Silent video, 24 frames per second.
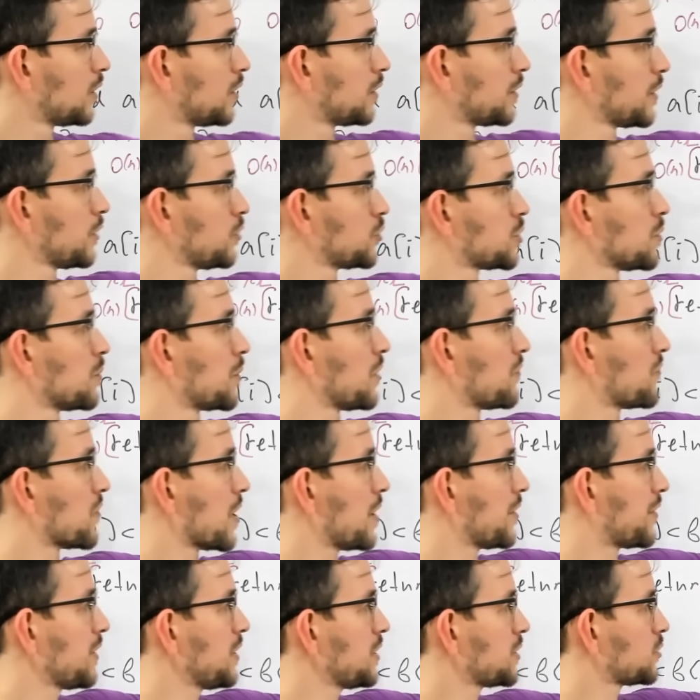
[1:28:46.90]
Then you
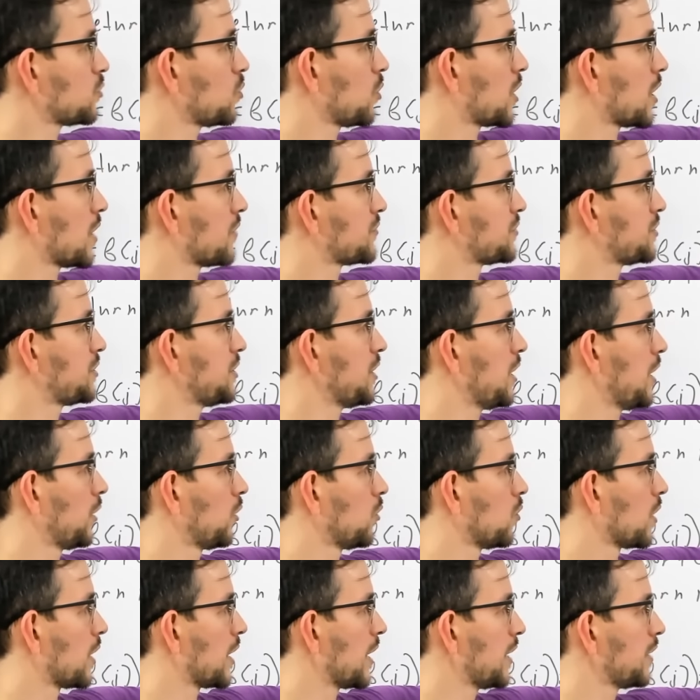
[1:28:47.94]
simplify this, you have cn
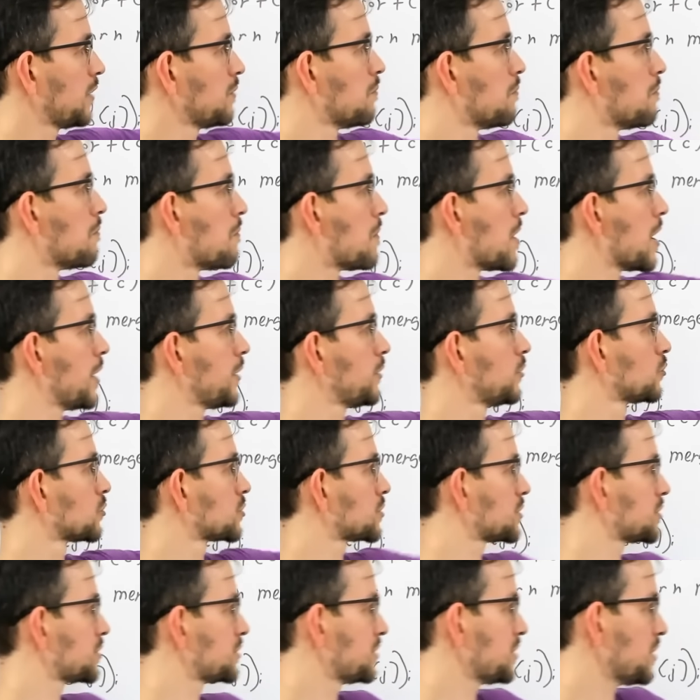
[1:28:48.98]
log n minus
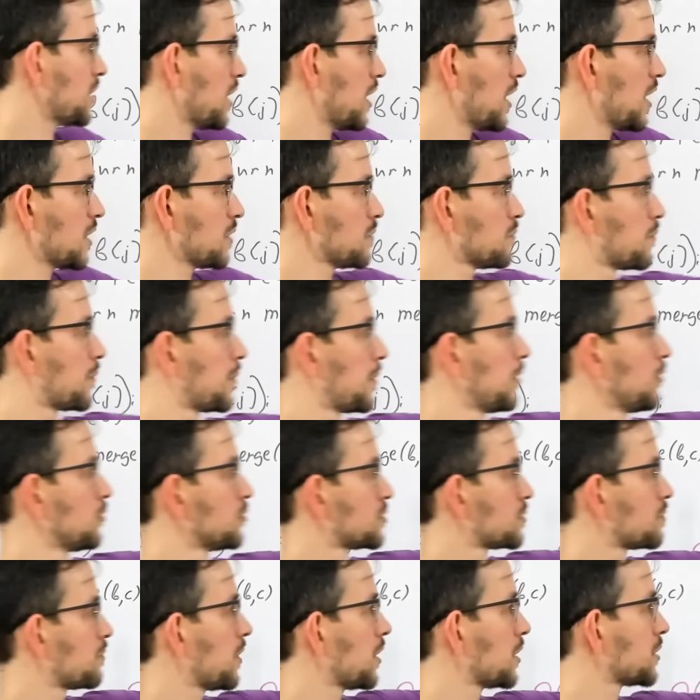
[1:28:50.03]
cn
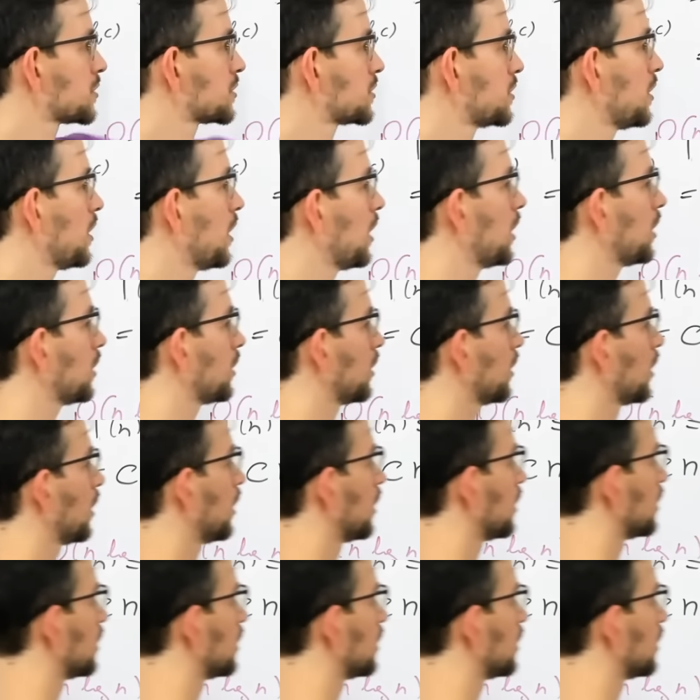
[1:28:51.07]
plus cn.